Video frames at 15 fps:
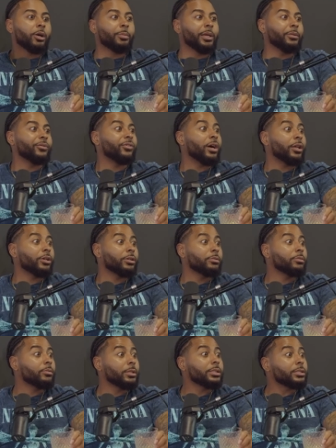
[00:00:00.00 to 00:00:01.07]
Her baby father
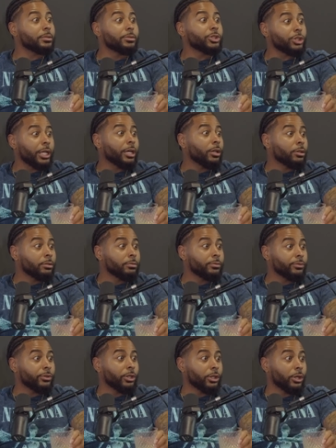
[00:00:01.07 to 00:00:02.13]
went to jail for